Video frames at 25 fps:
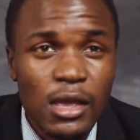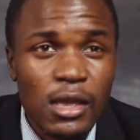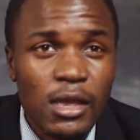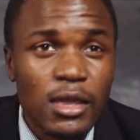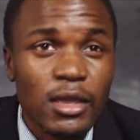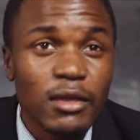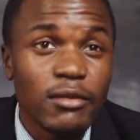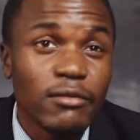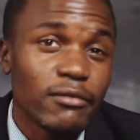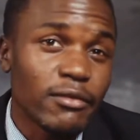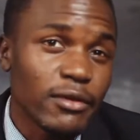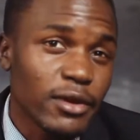
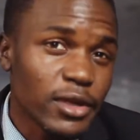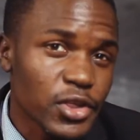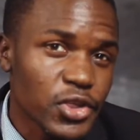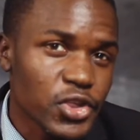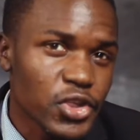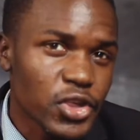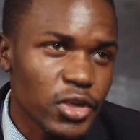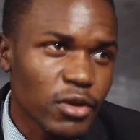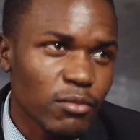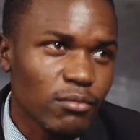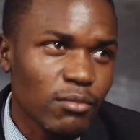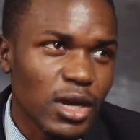
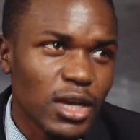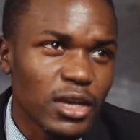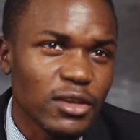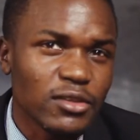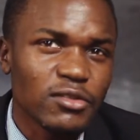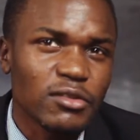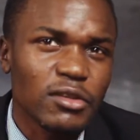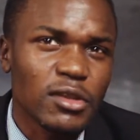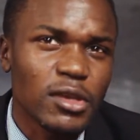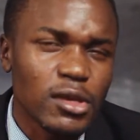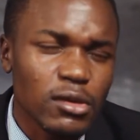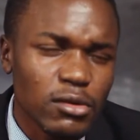enriching my
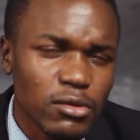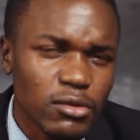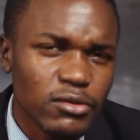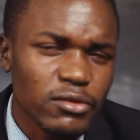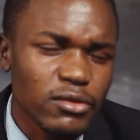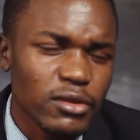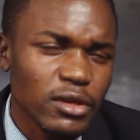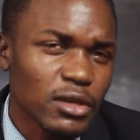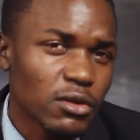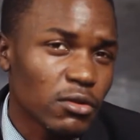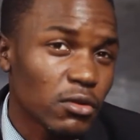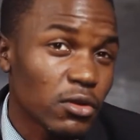
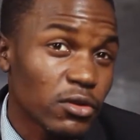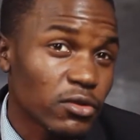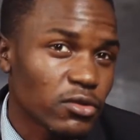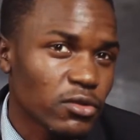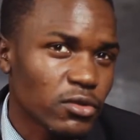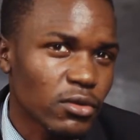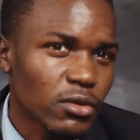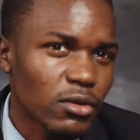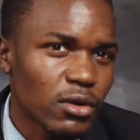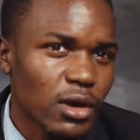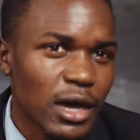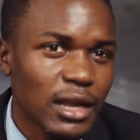skills and
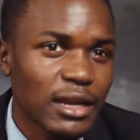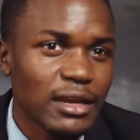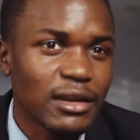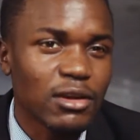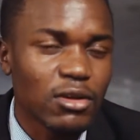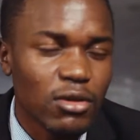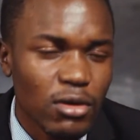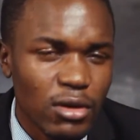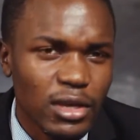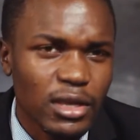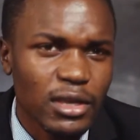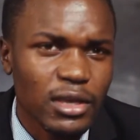also
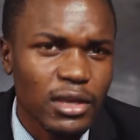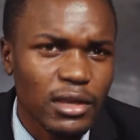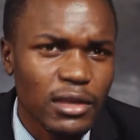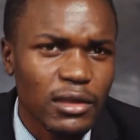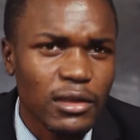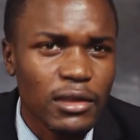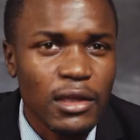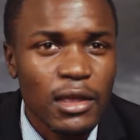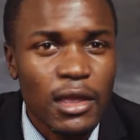unlocking